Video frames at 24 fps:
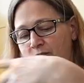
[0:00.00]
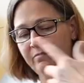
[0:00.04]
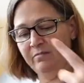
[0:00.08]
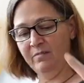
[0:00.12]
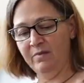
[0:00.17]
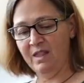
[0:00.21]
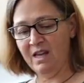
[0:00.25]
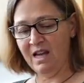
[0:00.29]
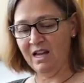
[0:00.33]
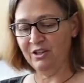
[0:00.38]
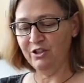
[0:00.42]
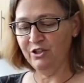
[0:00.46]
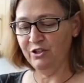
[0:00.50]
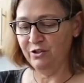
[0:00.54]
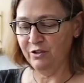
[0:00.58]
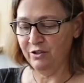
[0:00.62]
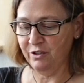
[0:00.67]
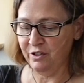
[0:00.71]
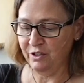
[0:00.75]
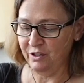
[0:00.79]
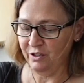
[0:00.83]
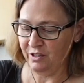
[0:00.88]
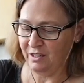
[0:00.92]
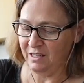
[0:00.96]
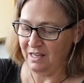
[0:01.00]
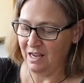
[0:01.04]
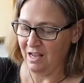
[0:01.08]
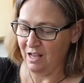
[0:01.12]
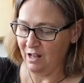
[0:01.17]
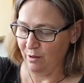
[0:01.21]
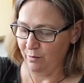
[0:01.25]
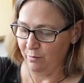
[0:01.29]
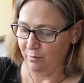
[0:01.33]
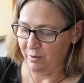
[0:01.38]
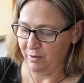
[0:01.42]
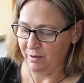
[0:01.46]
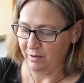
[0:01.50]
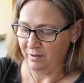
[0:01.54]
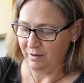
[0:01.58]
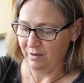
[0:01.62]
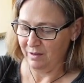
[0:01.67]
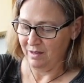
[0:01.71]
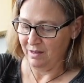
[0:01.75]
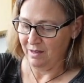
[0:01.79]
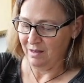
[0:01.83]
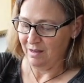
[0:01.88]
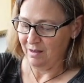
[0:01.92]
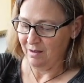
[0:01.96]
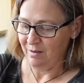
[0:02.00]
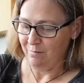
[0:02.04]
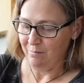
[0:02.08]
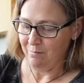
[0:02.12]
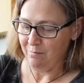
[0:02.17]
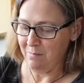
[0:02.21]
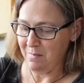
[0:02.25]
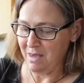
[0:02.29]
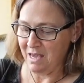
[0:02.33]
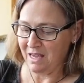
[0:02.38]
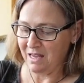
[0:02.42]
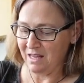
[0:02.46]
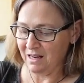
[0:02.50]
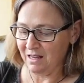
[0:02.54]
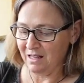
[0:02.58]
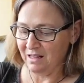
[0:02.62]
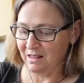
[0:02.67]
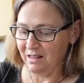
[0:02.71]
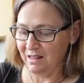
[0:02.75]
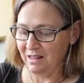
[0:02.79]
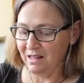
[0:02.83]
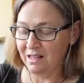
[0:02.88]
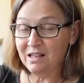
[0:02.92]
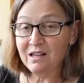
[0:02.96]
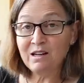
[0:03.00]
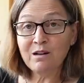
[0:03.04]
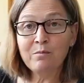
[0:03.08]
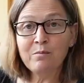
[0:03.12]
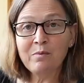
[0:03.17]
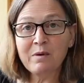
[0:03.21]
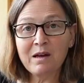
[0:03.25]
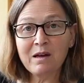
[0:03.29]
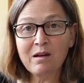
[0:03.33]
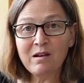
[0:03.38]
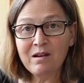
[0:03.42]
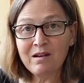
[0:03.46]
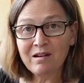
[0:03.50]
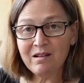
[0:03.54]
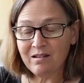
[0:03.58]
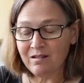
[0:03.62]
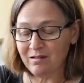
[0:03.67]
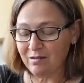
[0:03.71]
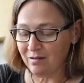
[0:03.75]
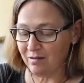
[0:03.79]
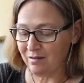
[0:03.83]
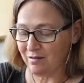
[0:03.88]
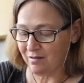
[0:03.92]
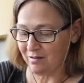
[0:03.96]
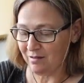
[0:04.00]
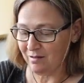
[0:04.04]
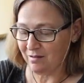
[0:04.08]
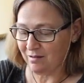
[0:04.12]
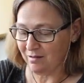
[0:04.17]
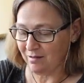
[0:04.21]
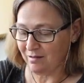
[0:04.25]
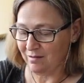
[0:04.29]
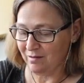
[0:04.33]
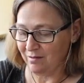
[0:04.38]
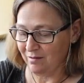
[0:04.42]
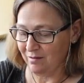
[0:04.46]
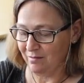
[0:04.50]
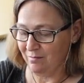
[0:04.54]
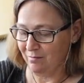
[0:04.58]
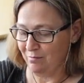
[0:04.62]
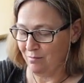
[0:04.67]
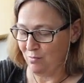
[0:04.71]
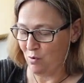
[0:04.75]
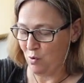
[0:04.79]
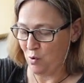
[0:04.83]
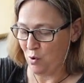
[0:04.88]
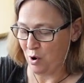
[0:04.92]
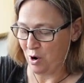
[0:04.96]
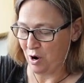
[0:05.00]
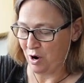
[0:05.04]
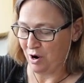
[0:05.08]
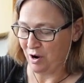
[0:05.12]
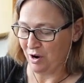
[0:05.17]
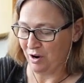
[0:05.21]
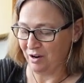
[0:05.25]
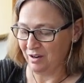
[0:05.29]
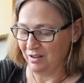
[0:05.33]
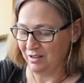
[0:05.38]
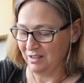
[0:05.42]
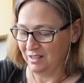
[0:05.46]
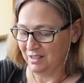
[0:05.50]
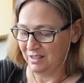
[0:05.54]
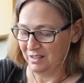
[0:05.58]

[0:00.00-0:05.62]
that should just help make it a little bit more